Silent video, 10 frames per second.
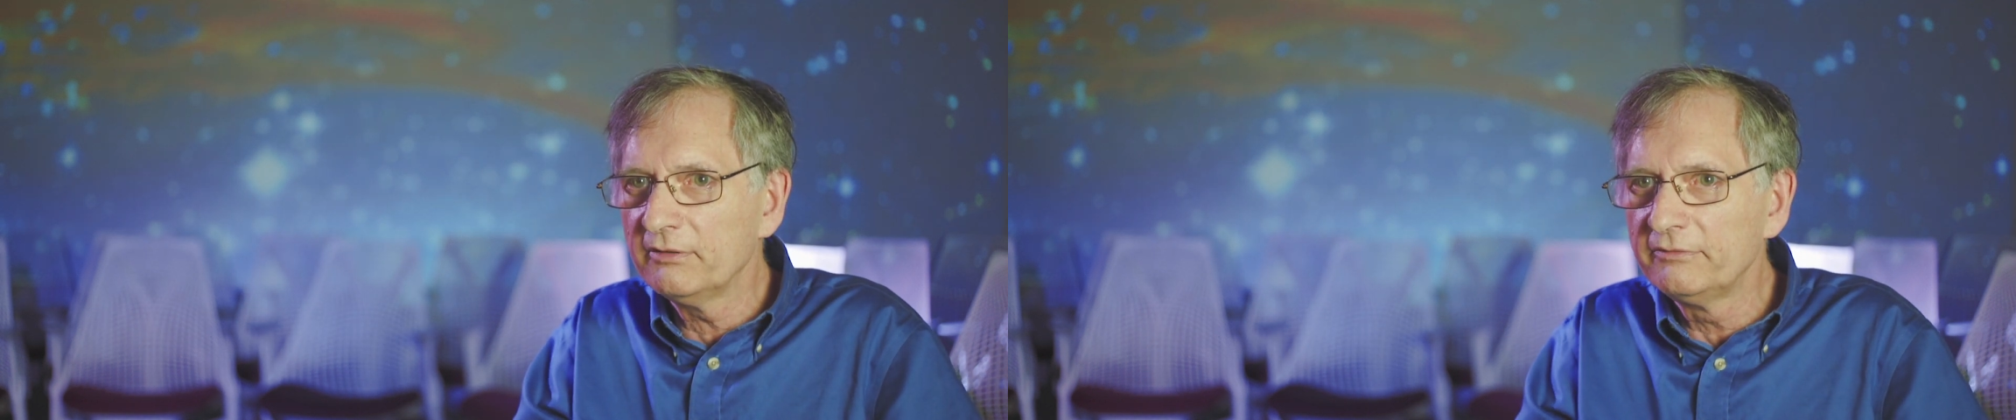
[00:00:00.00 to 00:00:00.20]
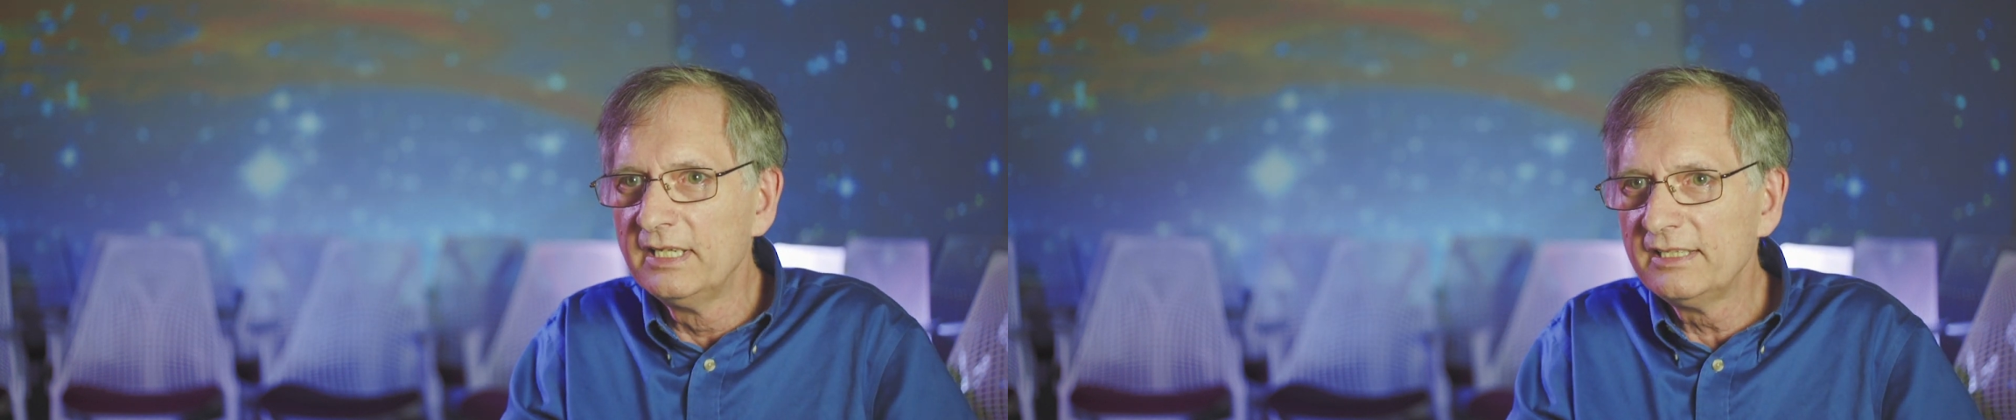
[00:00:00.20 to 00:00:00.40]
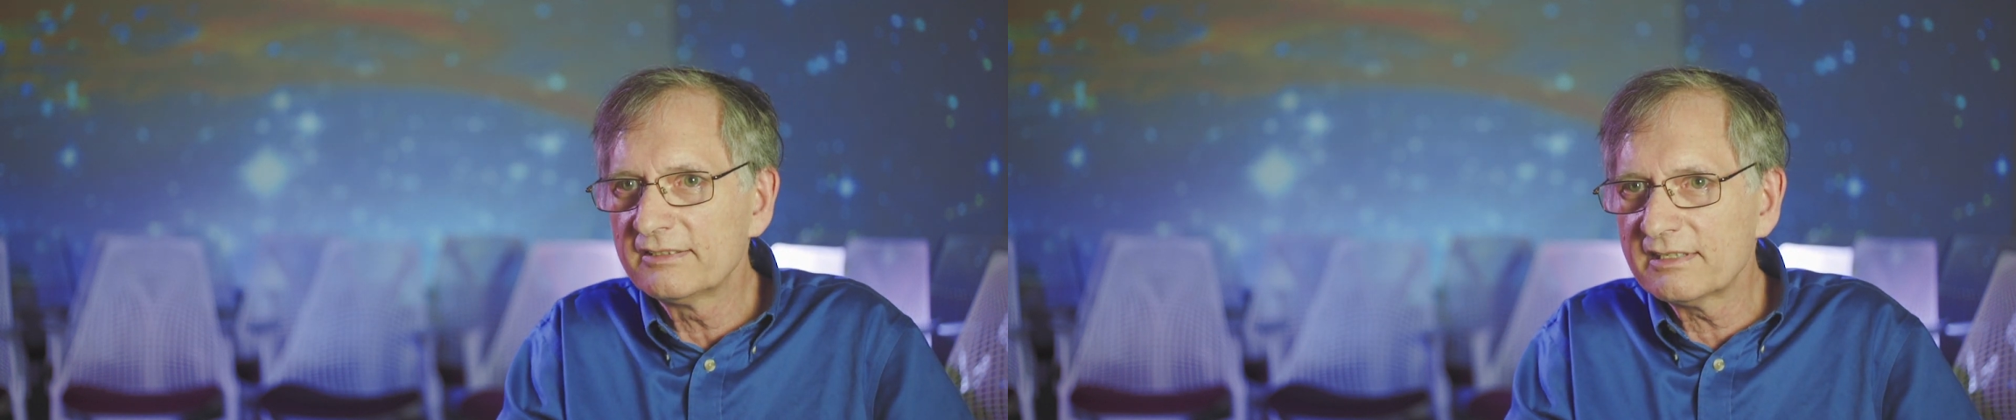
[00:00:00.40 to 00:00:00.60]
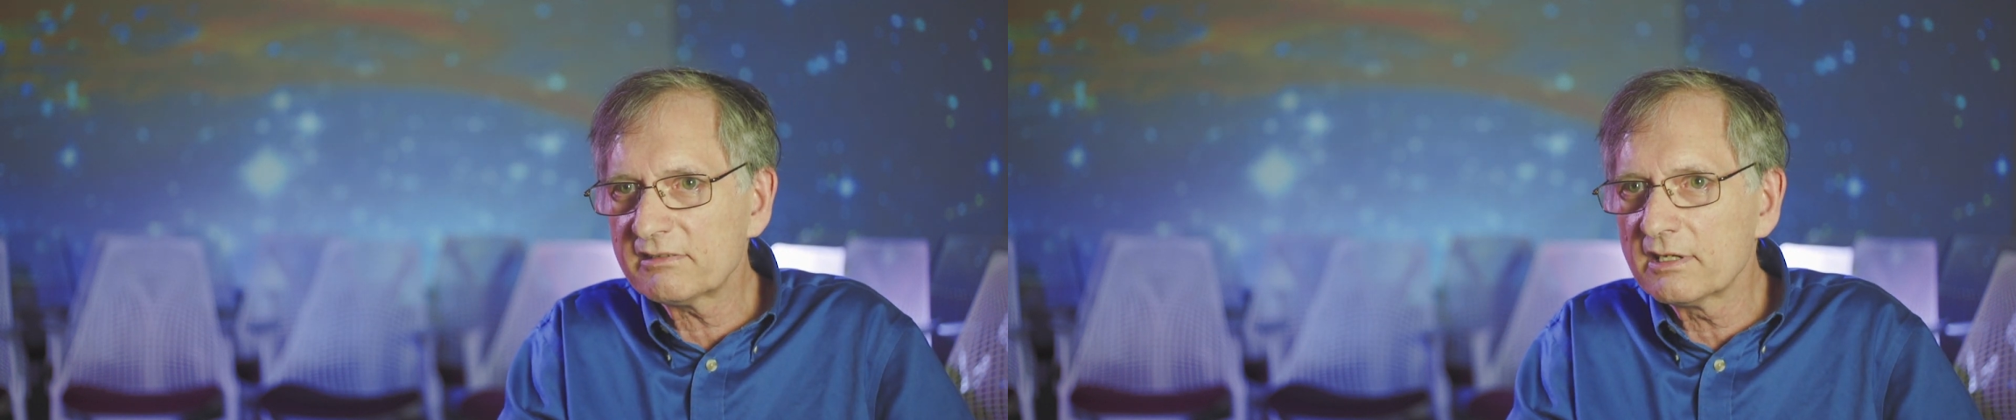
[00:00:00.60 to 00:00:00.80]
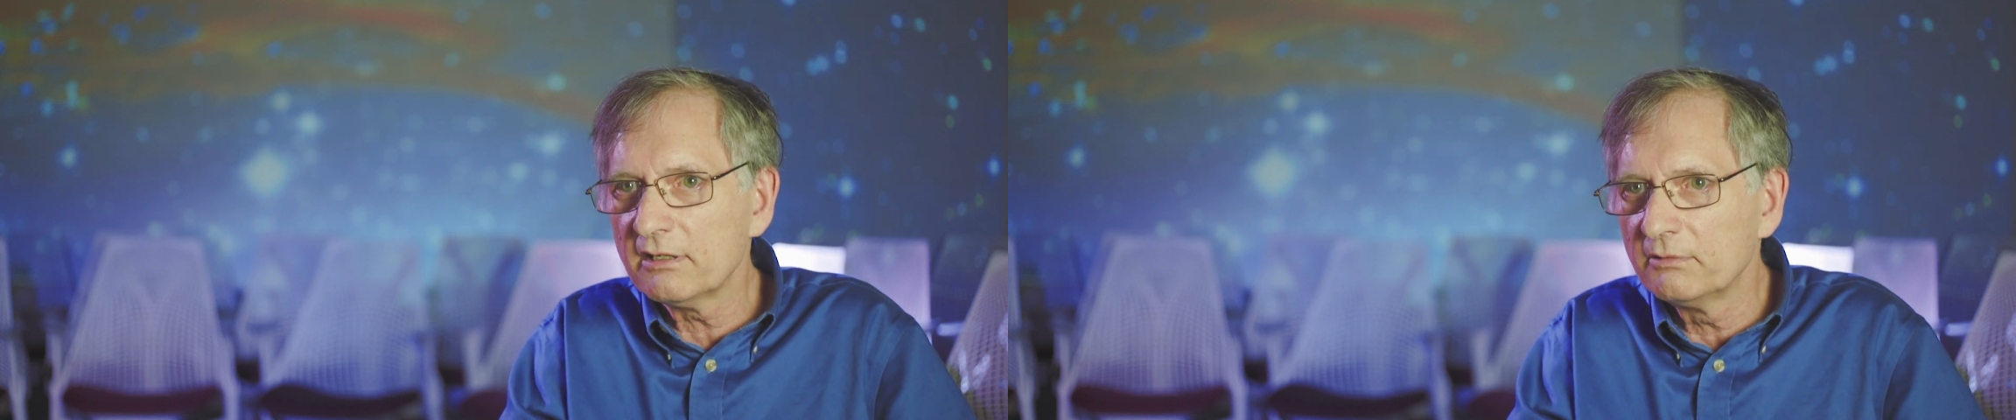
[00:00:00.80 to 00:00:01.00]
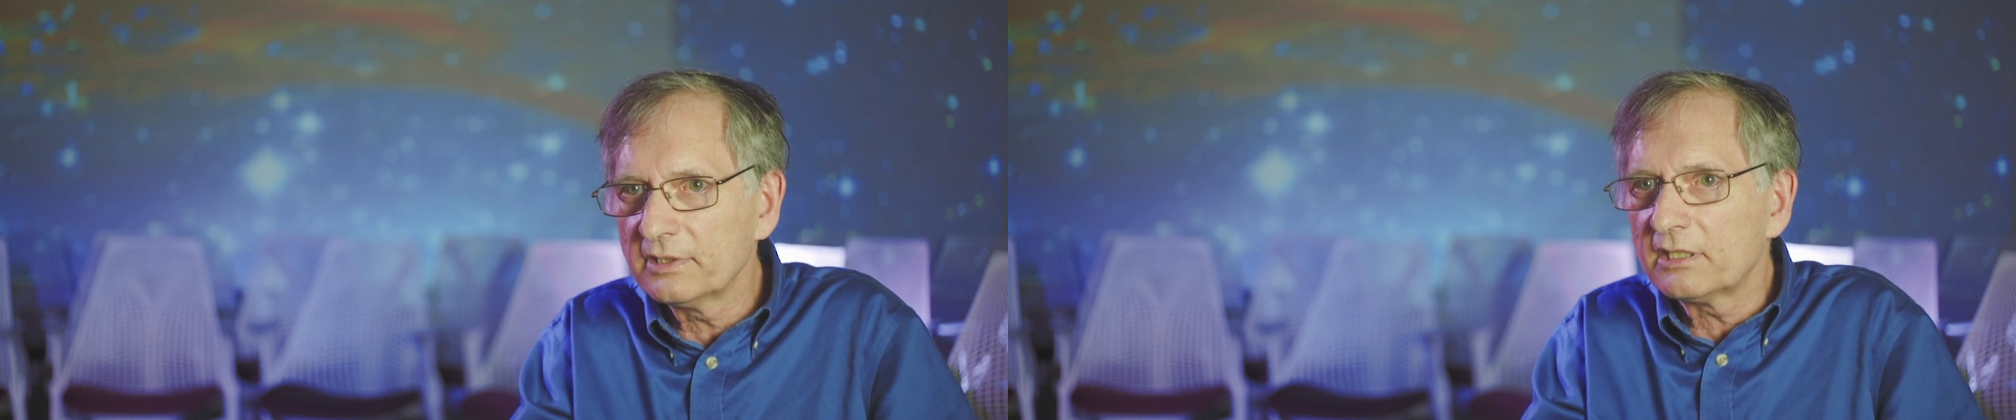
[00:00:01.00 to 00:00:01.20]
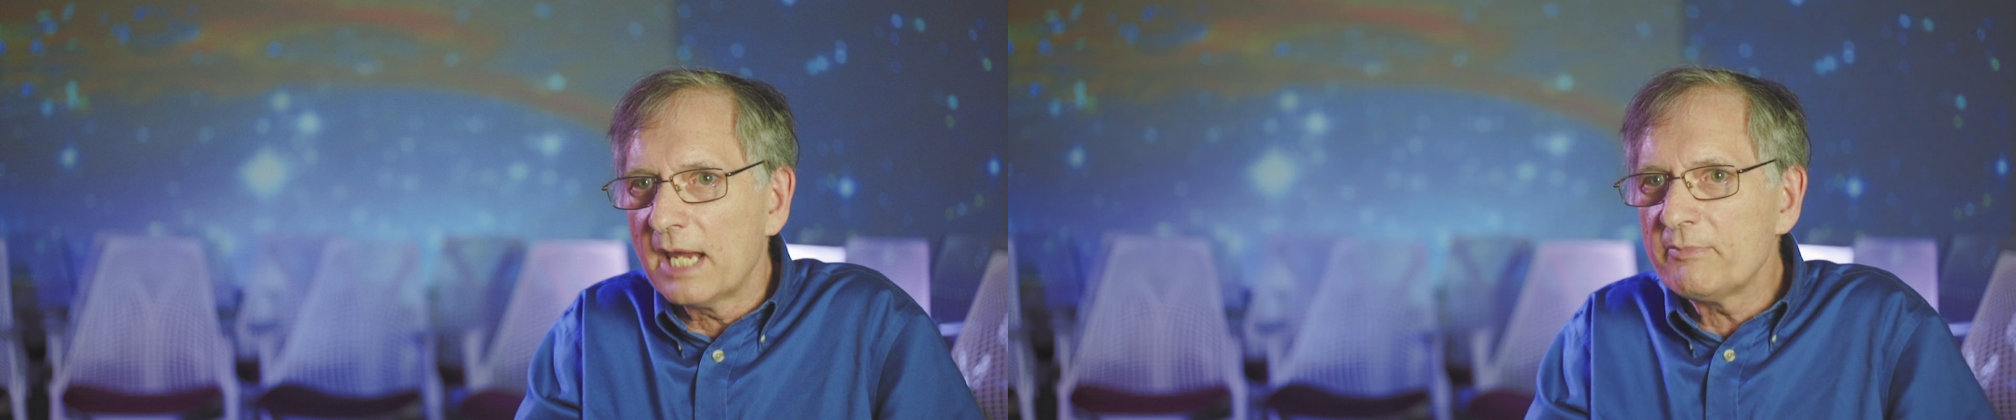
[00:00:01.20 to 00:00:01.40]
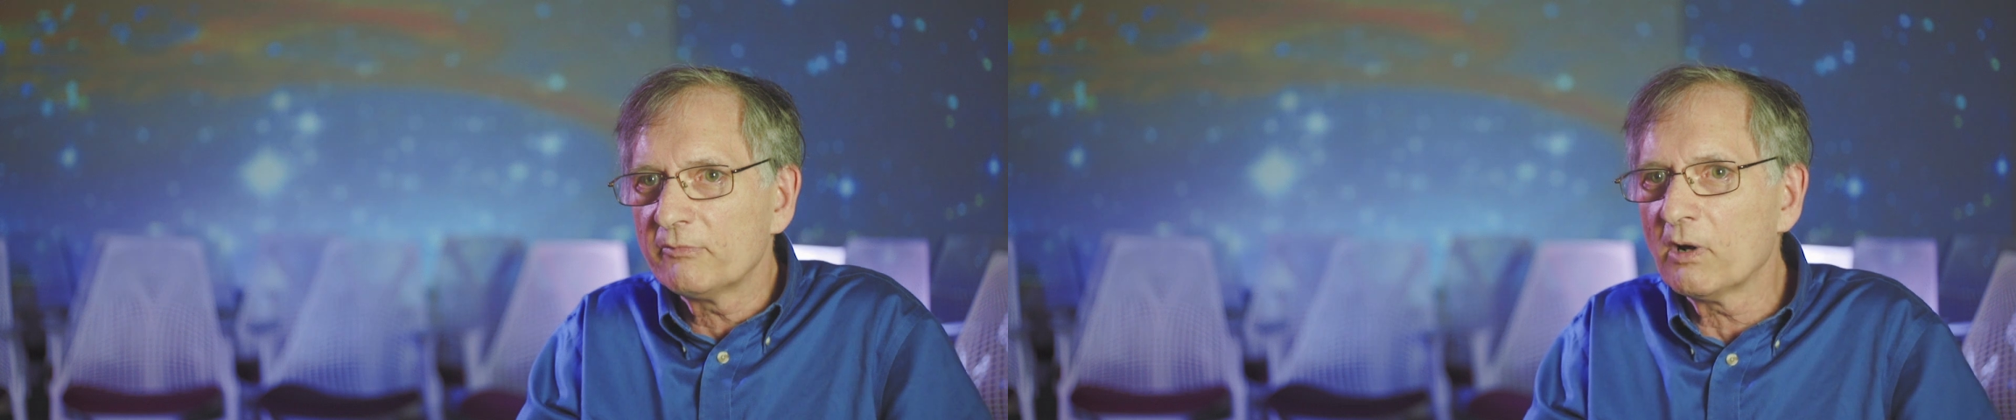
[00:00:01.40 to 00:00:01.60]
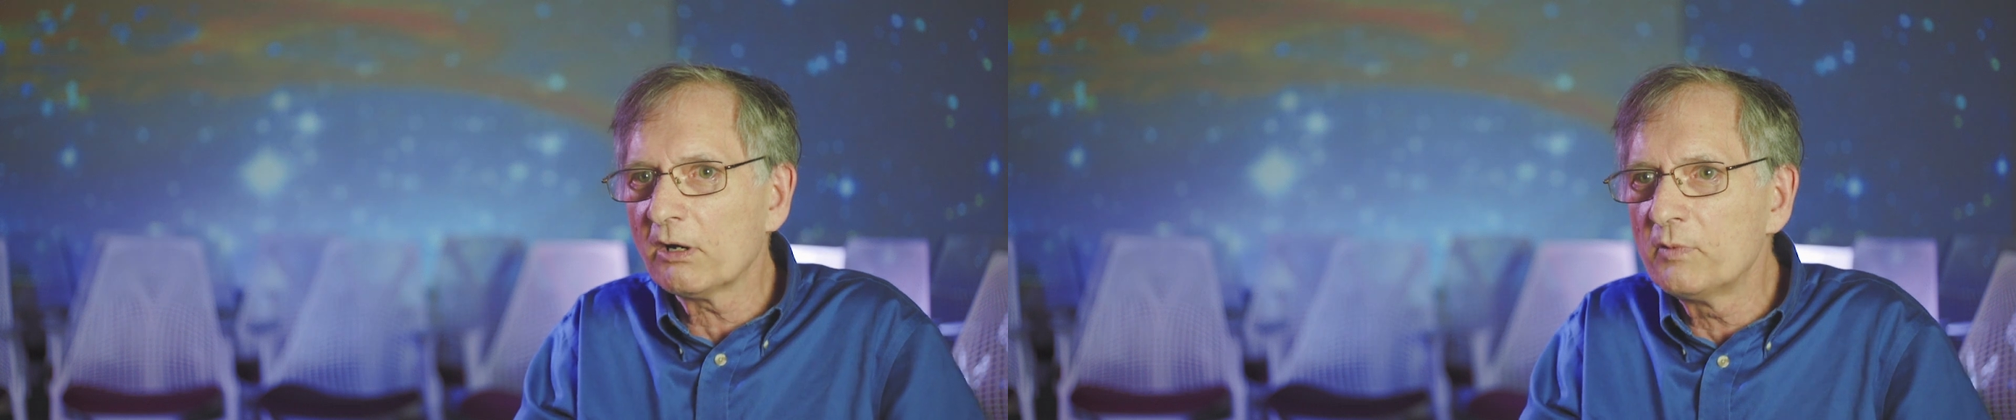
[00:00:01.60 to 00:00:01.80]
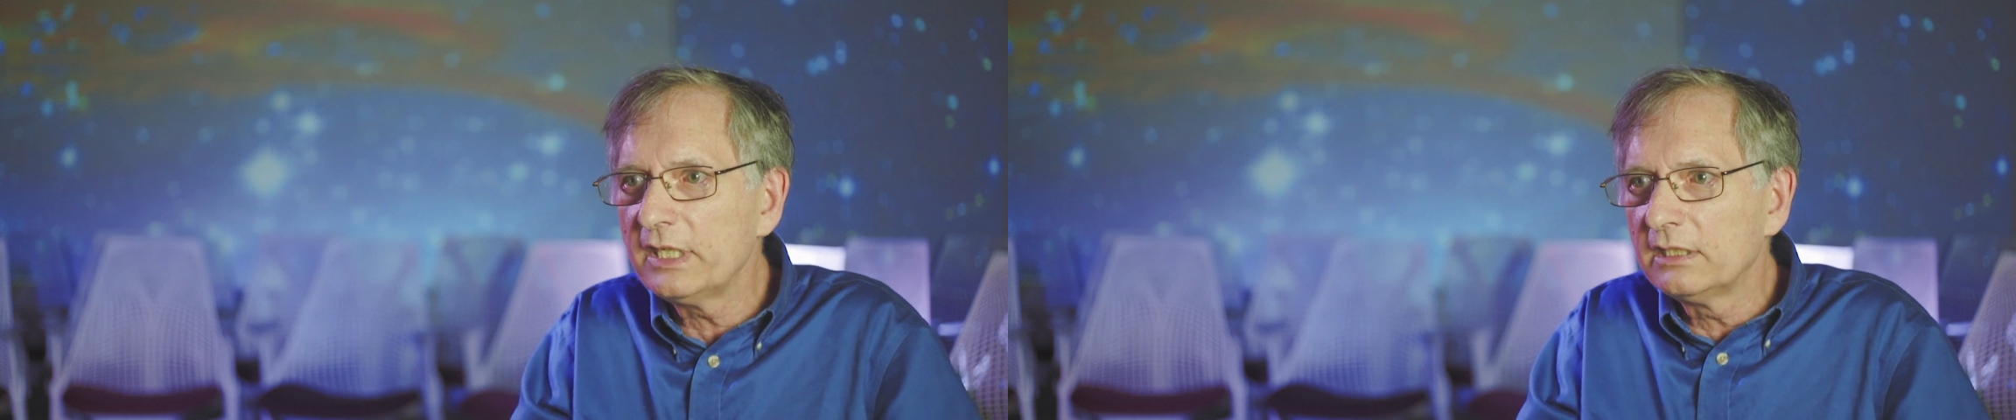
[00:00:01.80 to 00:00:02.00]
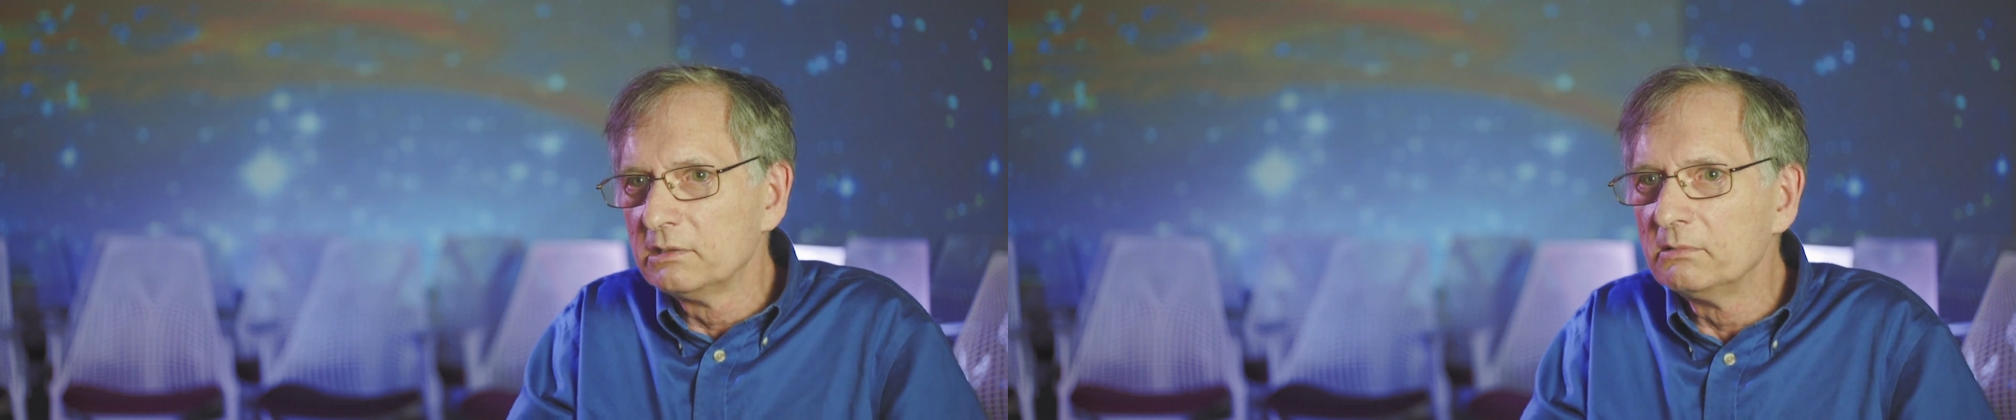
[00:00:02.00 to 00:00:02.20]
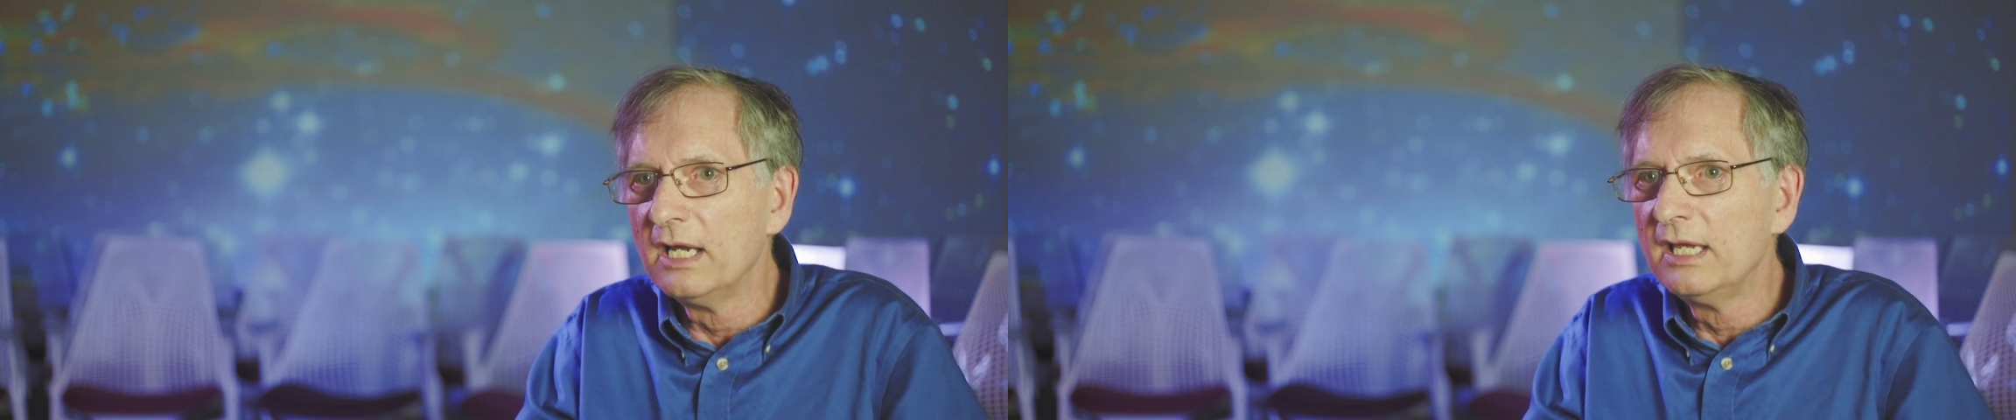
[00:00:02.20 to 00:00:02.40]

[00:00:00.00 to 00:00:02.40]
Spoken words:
of work we do.